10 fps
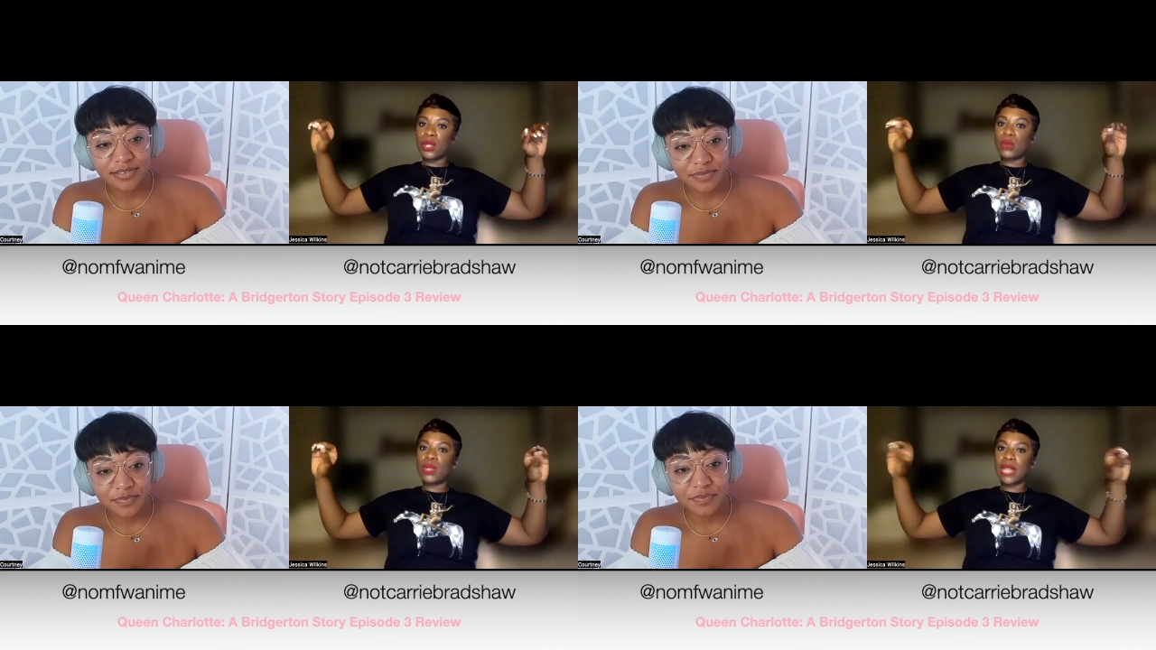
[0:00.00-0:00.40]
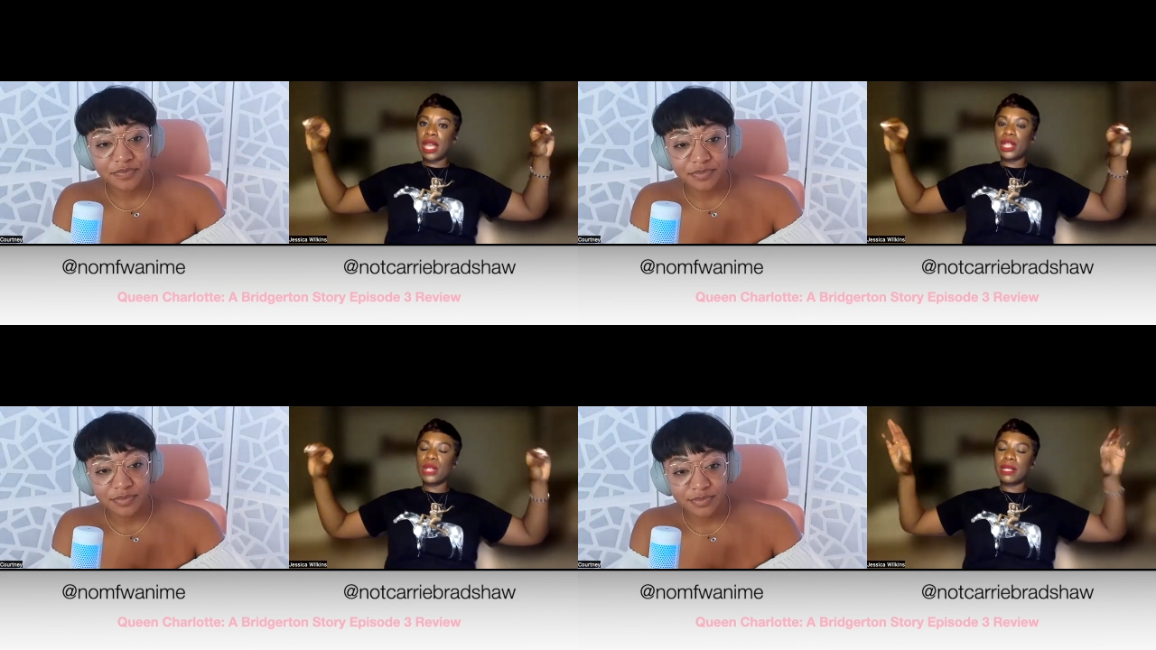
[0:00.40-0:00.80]
Speaker 1: do
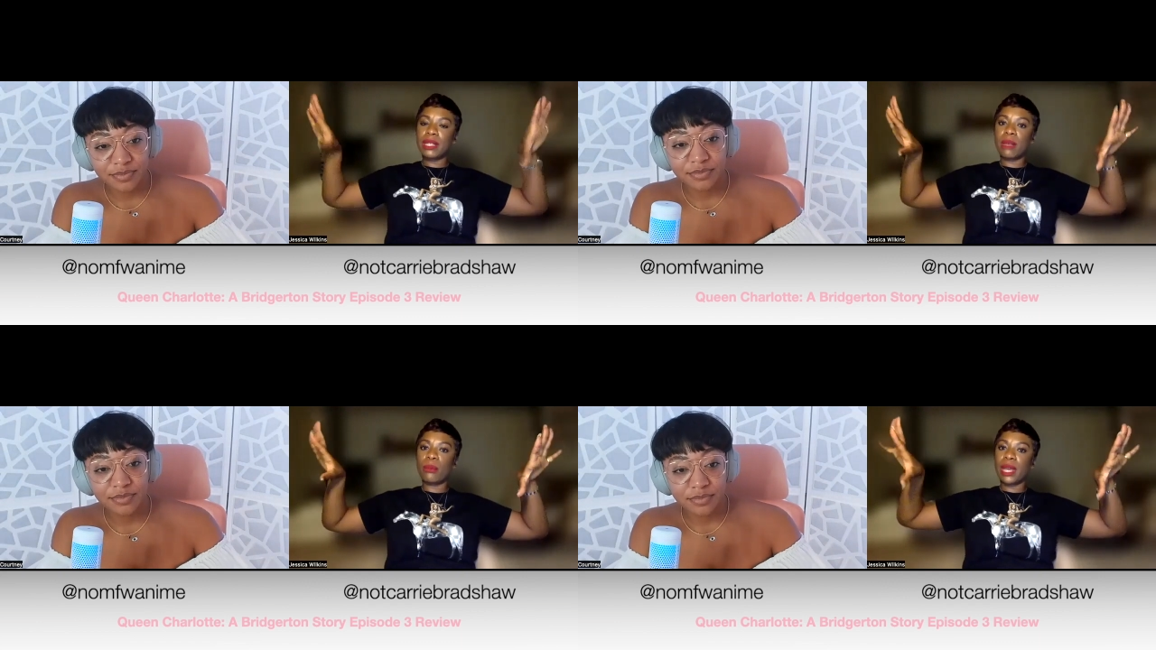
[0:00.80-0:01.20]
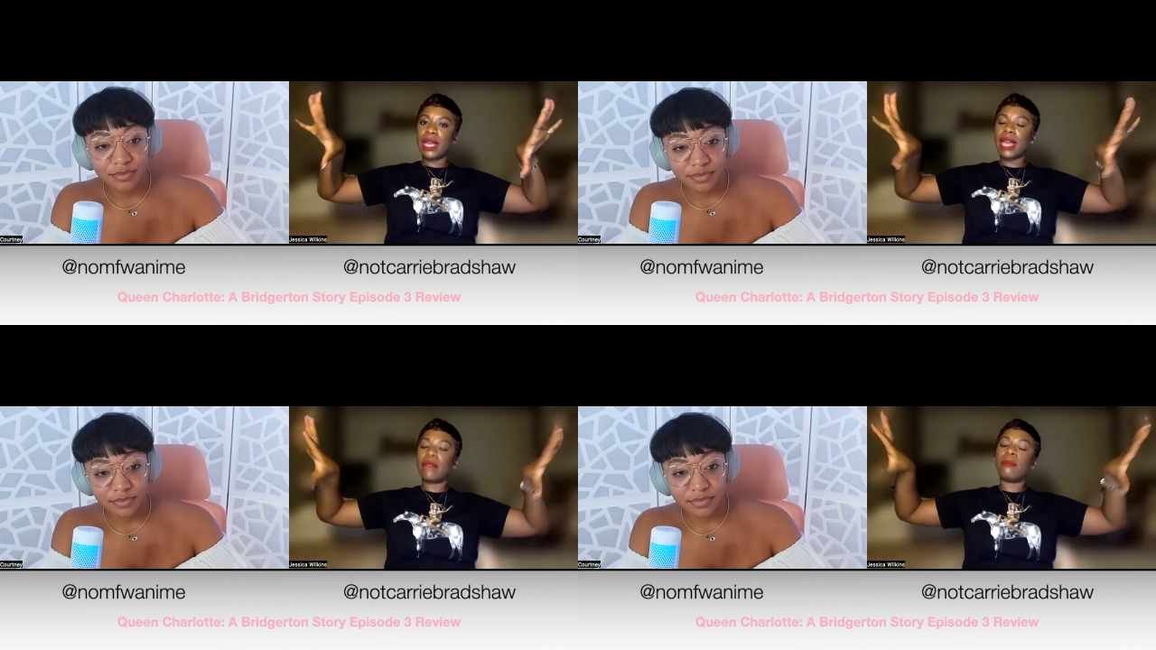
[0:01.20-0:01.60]
tend to at some
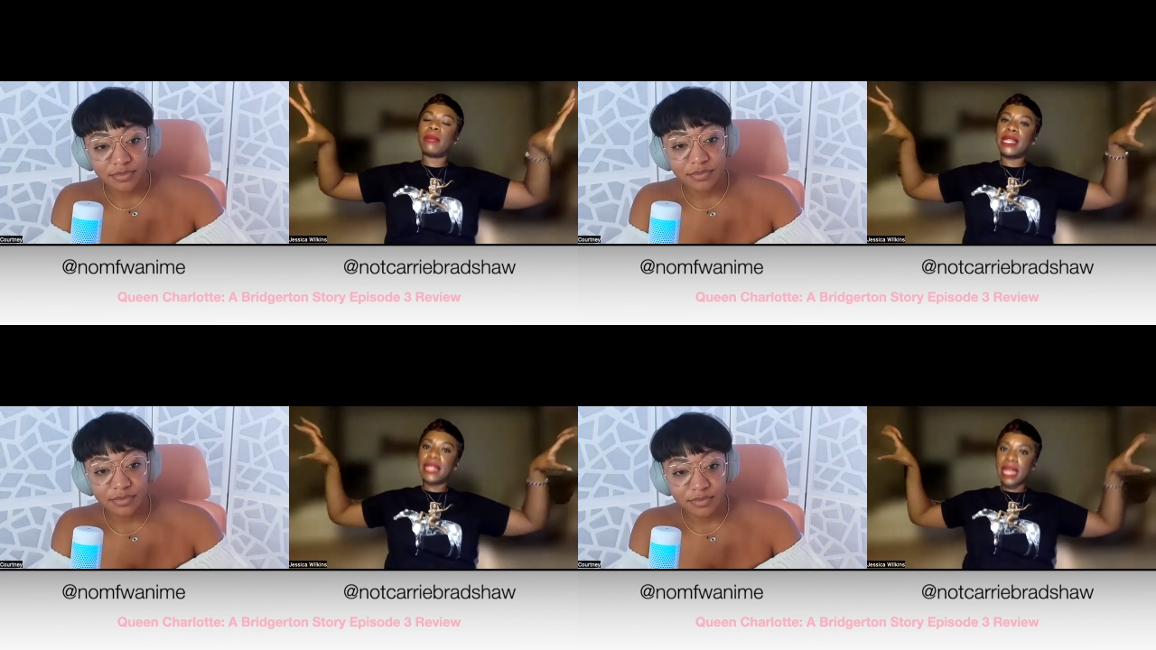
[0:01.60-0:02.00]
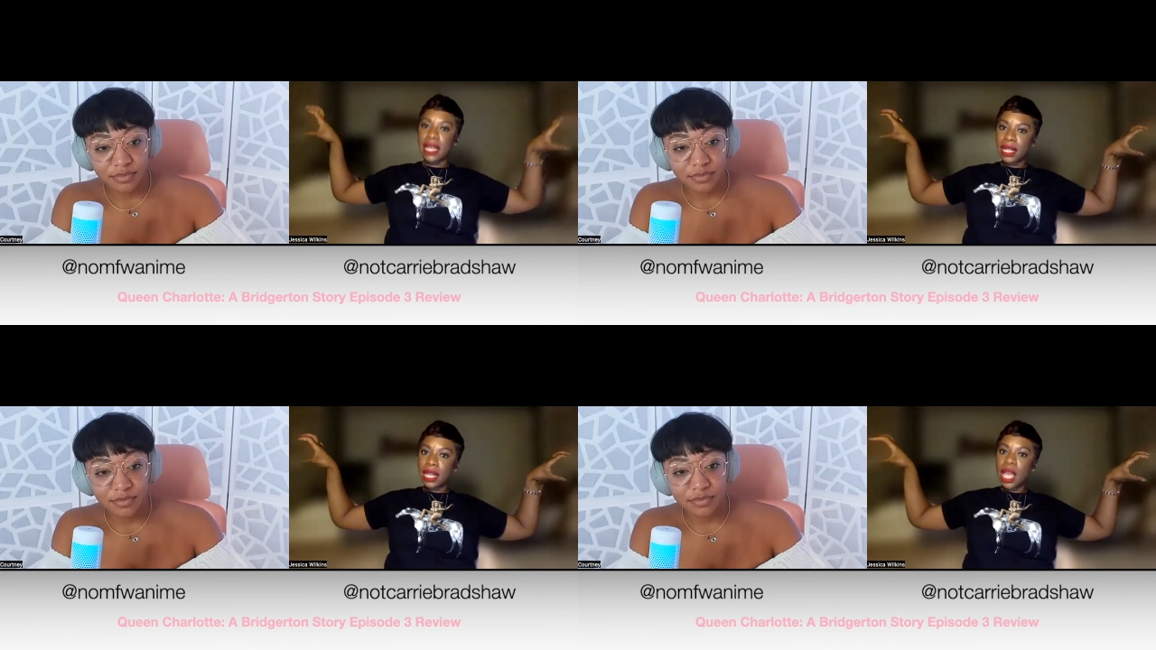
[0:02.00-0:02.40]
point kind of blend
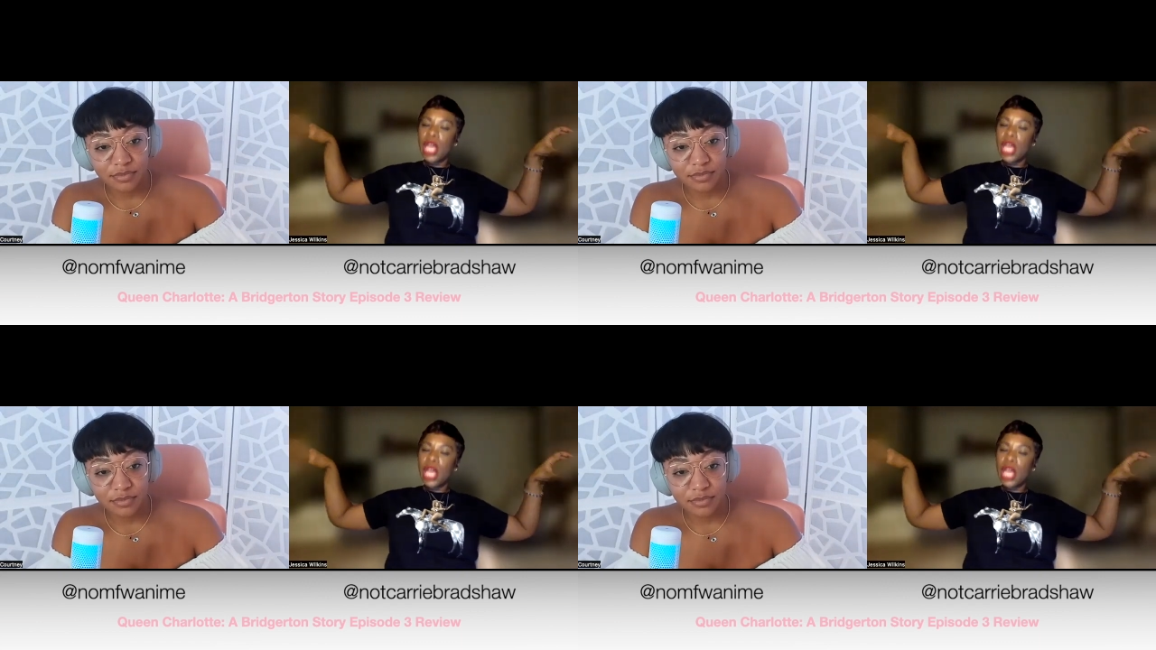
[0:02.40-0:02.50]
in.